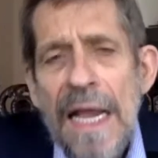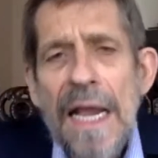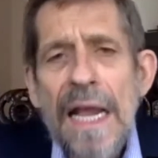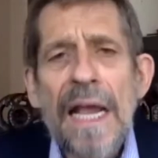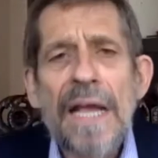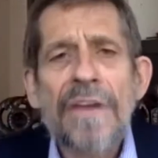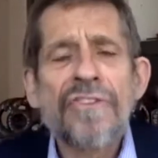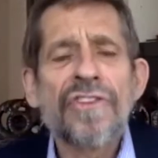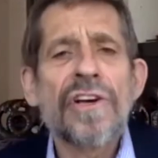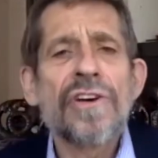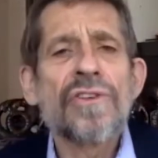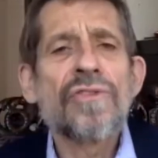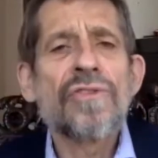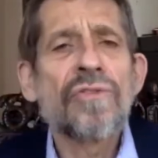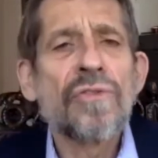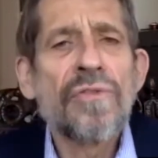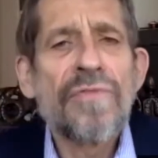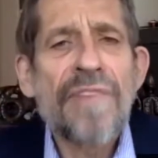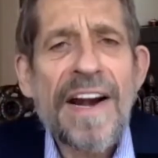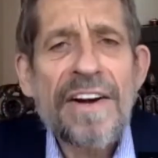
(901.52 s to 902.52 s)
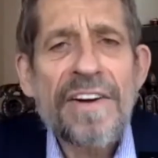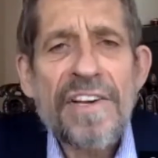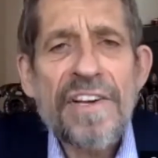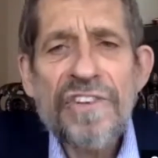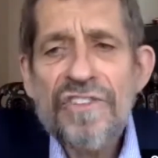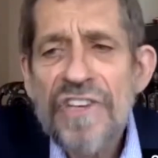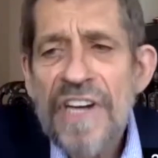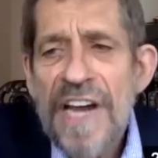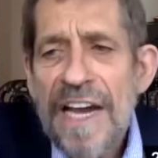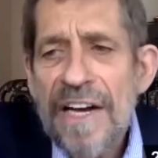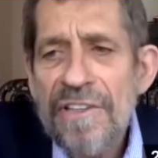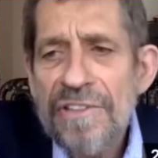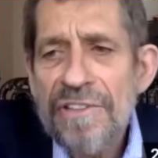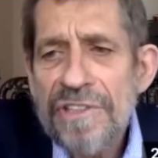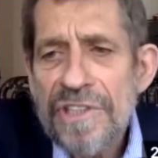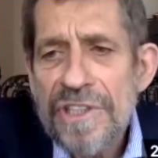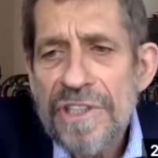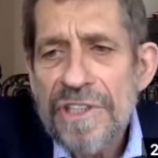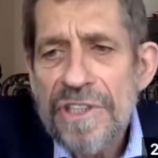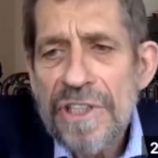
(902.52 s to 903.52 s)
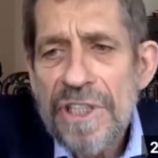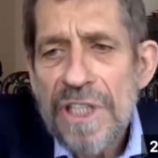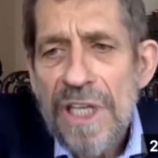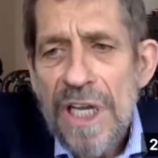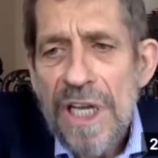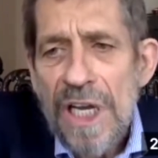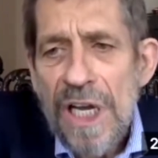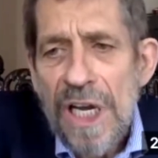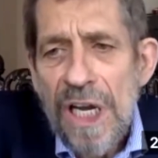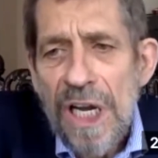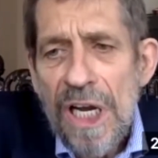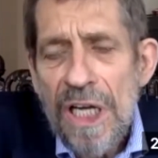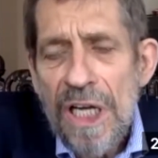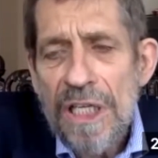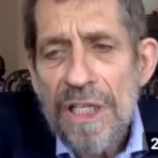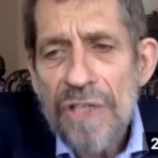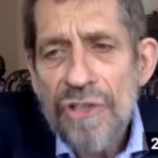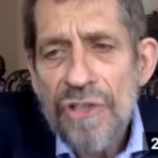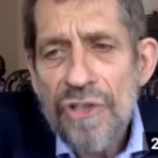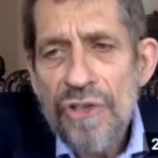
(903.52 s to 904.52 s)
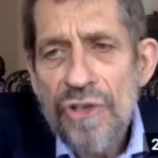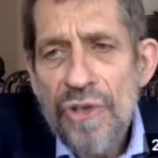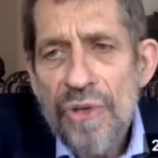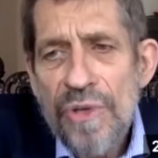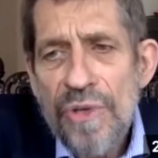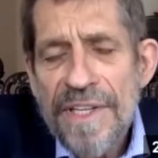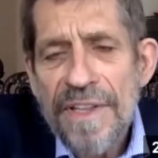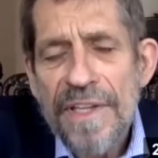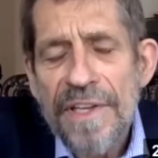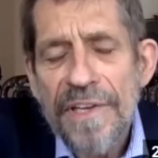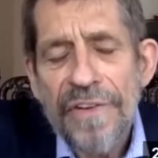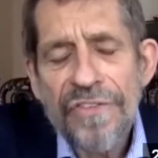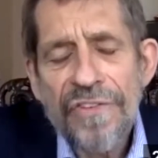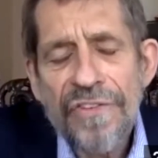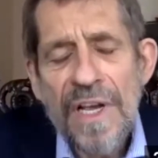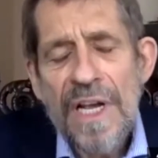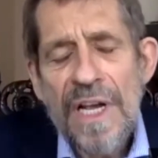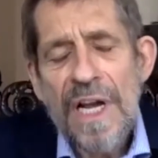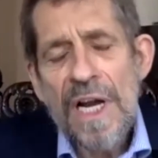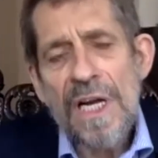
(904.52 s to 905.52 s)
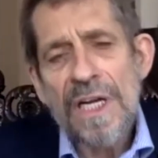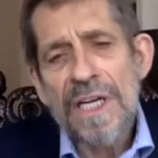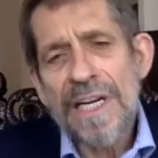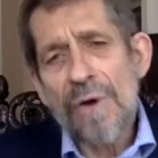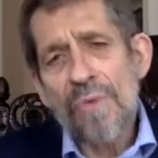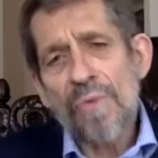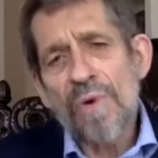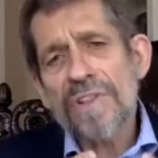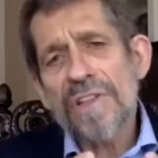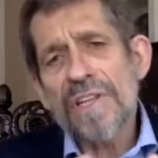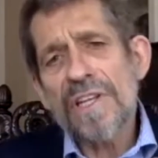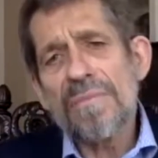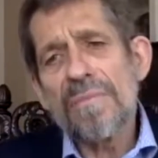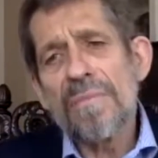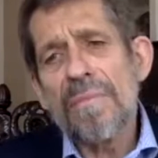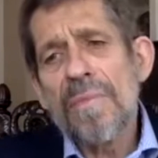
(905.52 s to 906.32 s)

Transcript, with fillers: And so there are various challenges to doing this. Now, what the